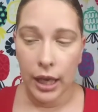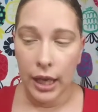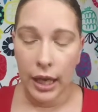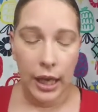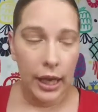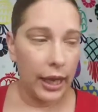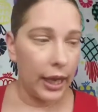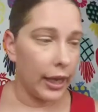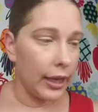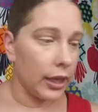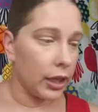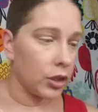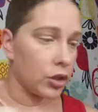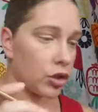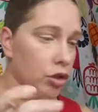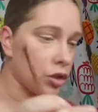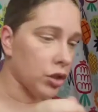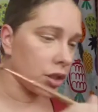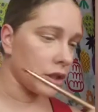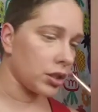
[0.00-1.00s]
And it's
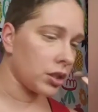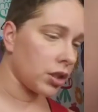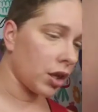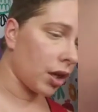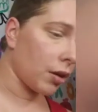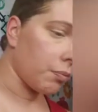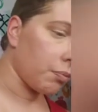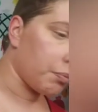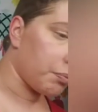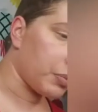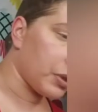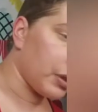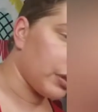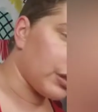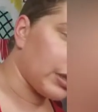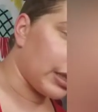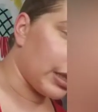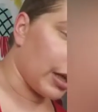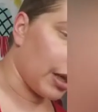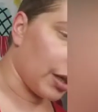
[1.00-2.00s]
just not building up